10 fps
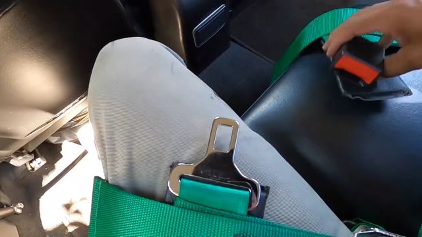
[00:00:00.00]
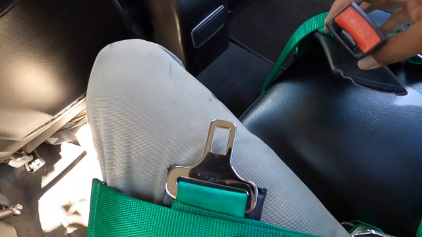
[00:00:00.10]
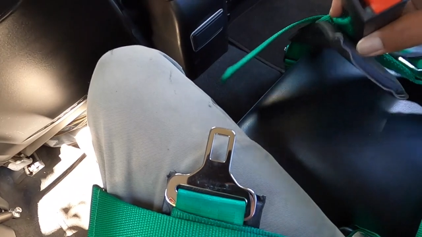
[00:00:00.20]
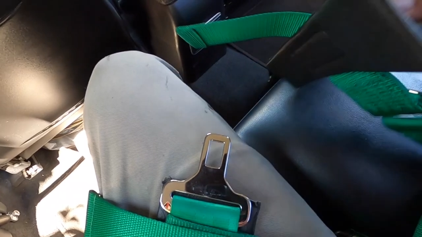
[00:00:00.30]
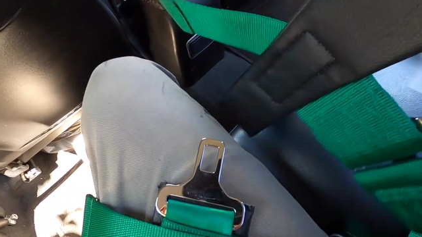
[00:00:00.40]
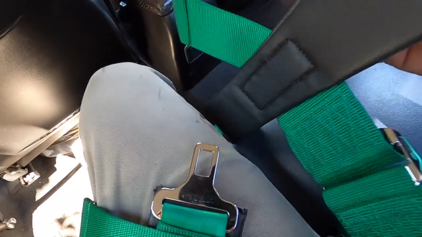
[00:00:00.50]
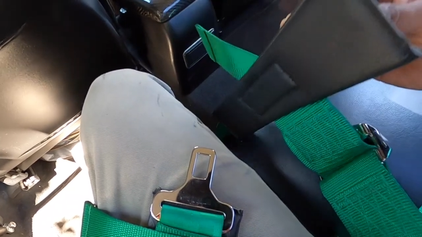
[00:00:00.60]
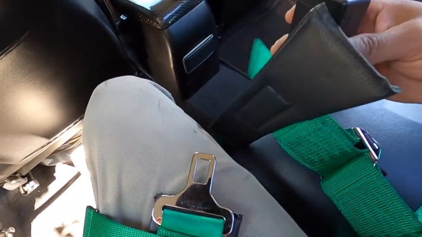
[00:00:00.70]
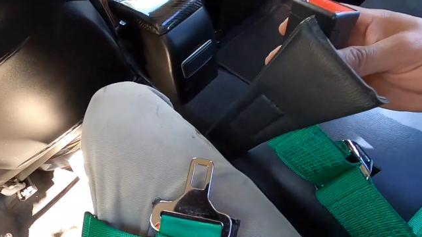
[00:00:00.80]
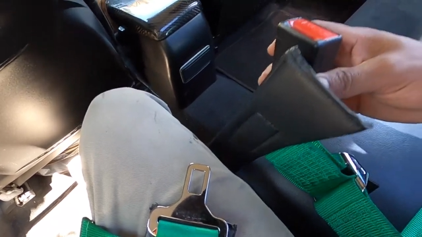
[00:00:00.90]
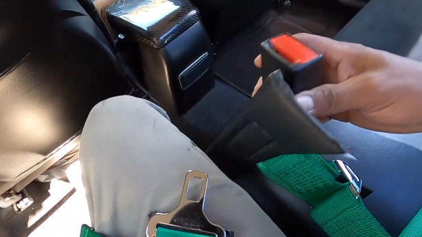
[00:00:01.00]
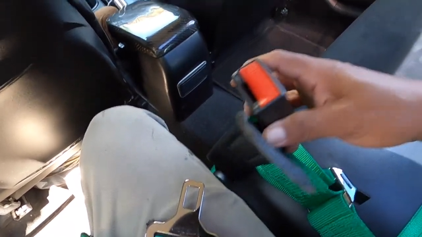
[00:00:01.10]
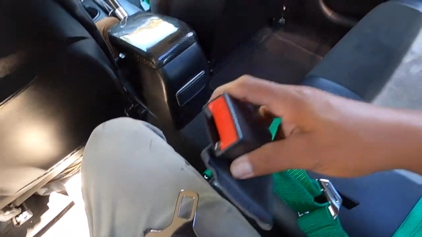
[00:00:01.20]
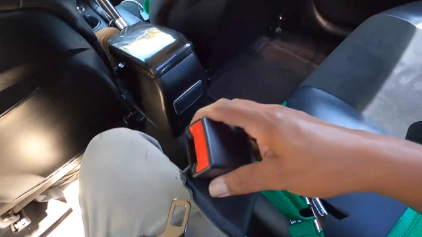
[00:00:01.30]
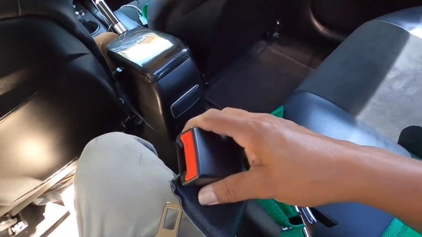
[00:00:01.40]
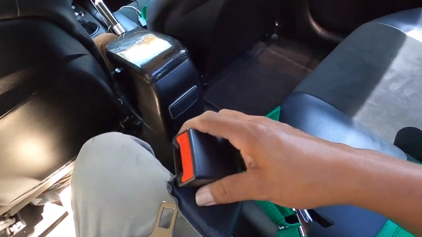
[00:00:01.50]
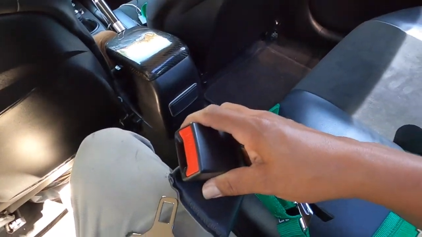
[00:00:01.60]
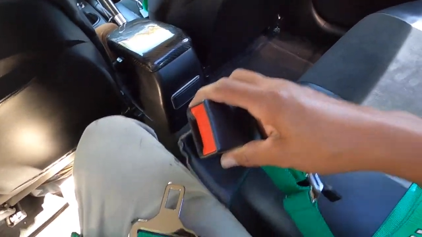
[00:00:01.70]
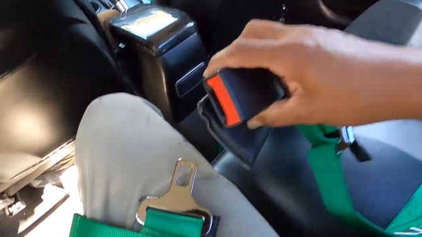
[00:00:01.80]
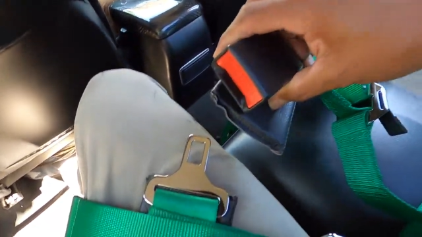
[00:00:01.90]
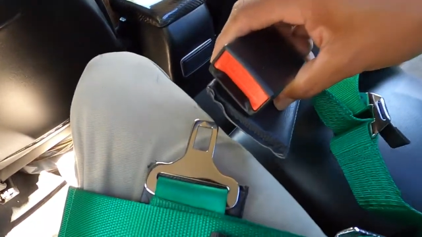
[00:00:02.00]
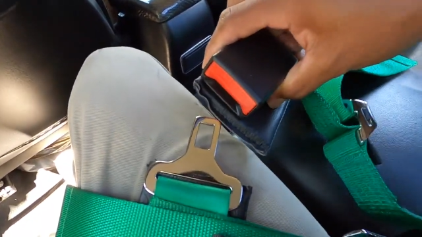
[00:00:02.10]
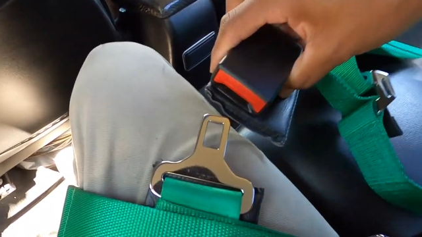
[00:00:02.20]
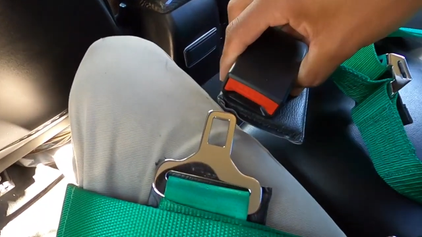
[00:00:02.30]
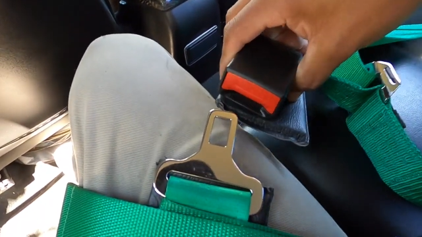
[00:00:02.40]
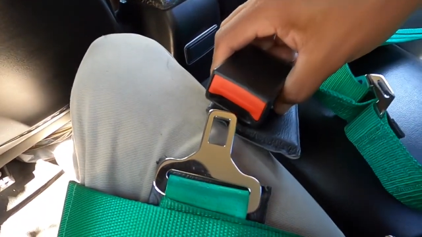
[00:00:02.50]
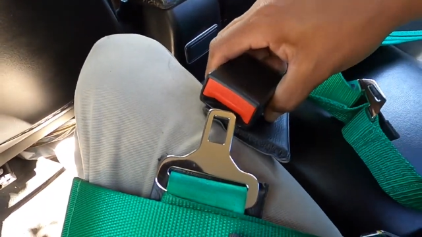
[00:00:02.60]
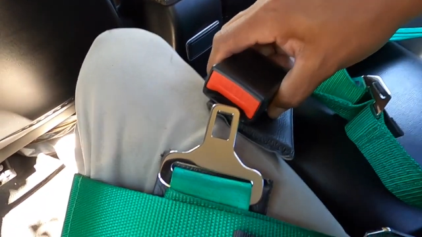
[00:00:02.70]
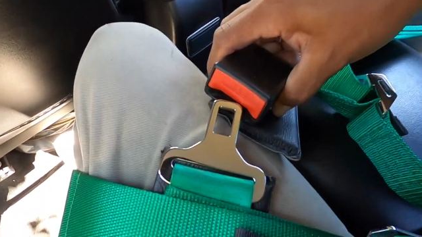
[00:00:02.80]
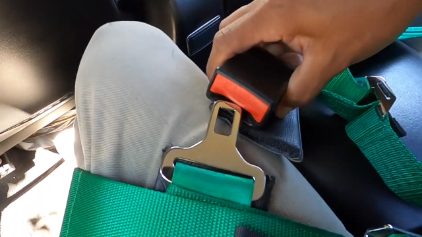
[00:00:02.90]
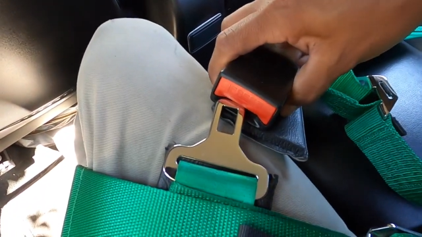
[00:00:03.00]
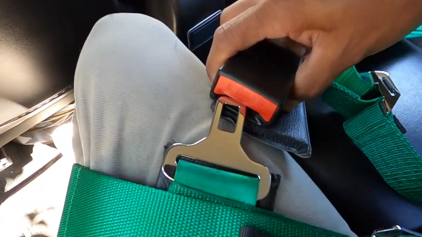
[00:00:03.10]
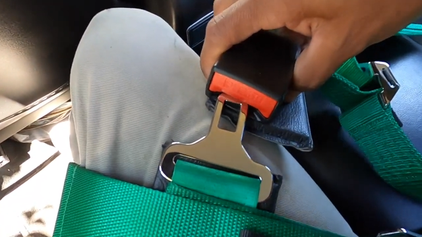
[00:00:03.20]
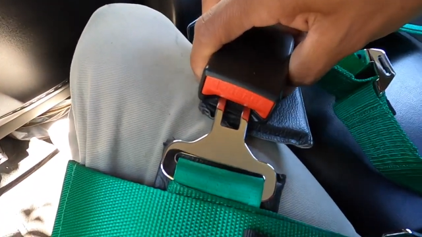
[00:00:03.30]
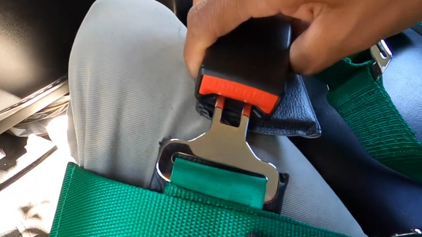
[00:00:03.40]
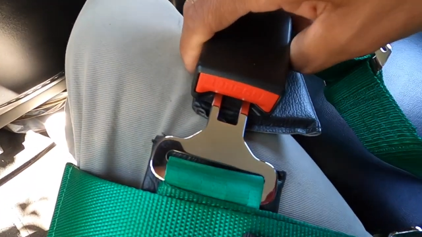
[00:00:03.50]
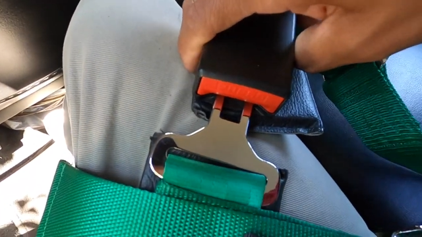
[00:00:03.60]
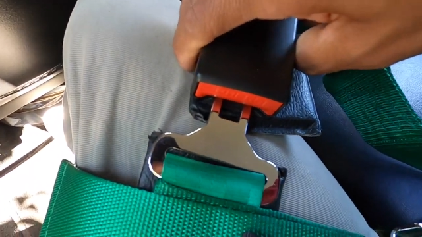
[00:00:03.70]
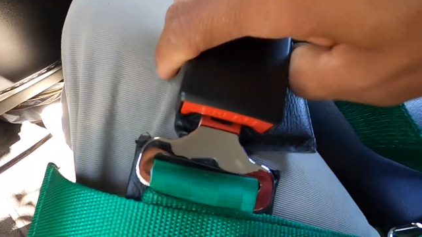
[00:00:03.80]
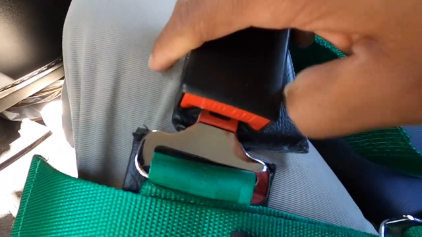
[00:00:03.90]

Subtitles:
(no speaker visible)